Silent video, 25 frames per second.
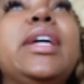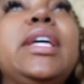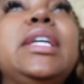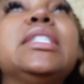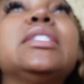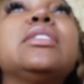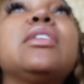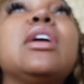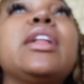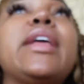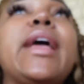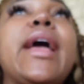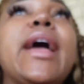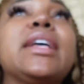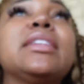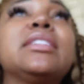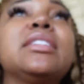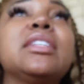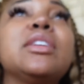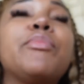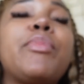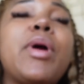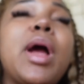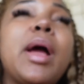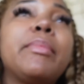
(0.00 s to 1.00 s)
started
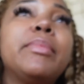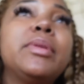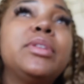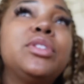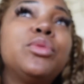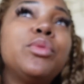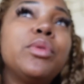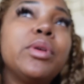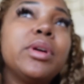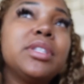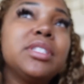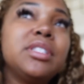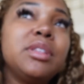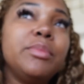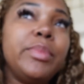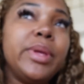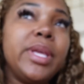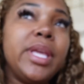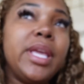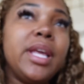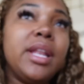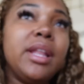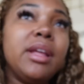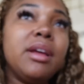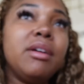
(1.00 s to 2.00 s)
asking probably towards the
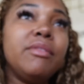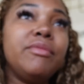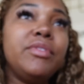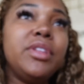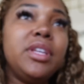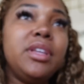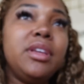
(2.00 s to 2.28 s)
beginning of the